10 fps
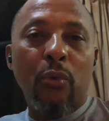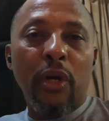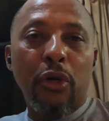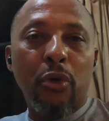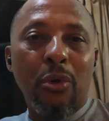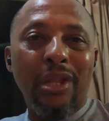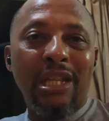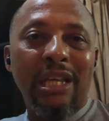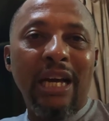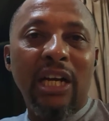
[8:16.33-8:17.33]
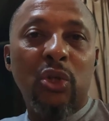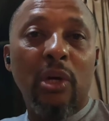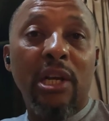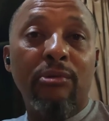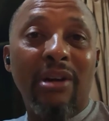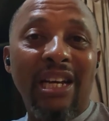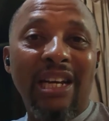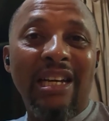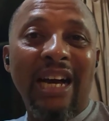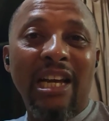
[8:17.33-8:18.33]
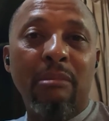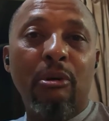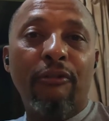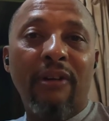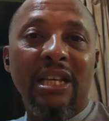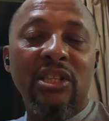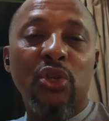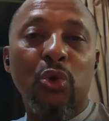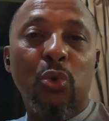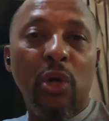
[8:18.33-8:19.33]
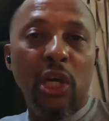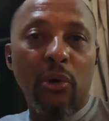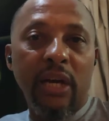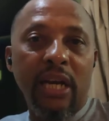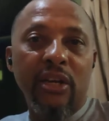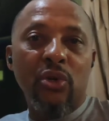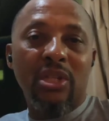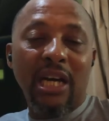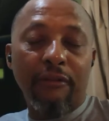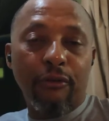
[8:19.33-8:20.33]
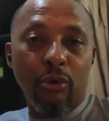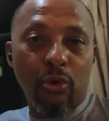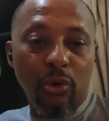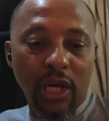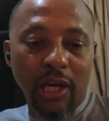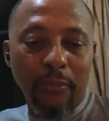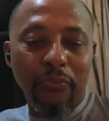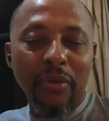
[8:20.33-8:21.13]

We know that they actually rendered animal fats into cooking oil and used that for cooking.